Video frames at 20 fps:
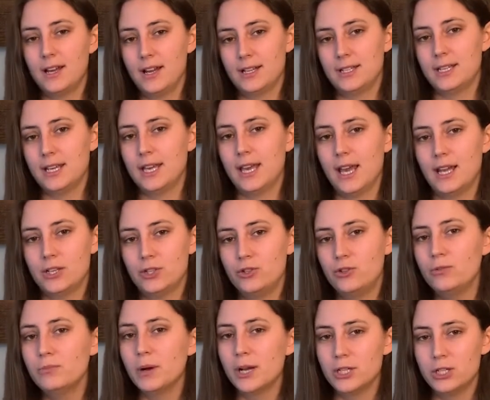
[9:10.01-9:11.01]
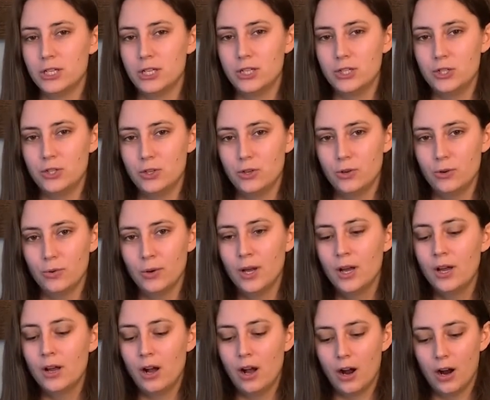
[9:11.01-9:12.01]
to get too much into
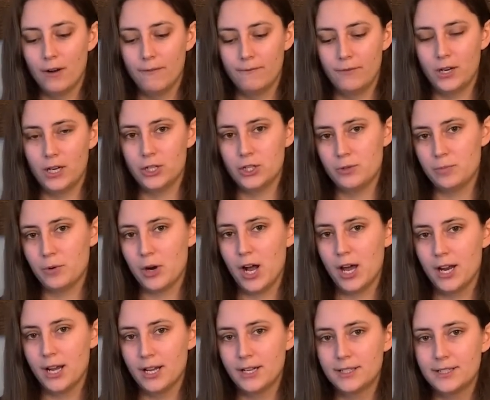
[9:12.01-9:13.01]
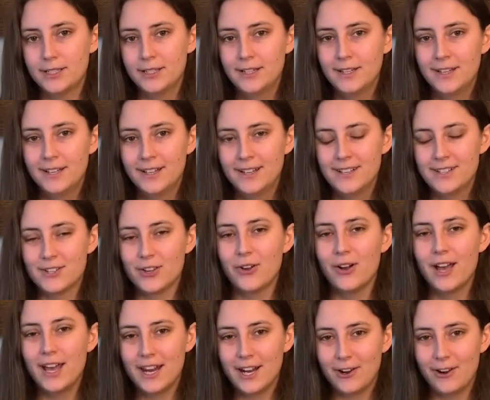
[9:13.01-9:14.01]
our finished product. So go
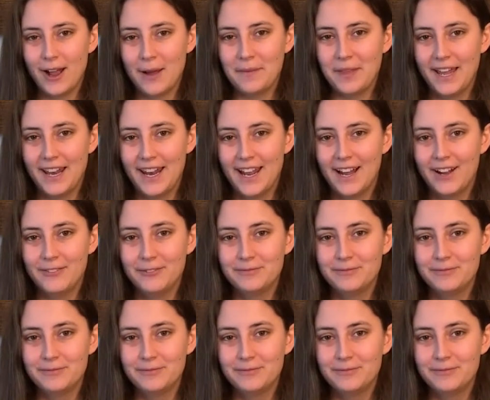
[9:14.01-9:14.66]
ahead and grab that now.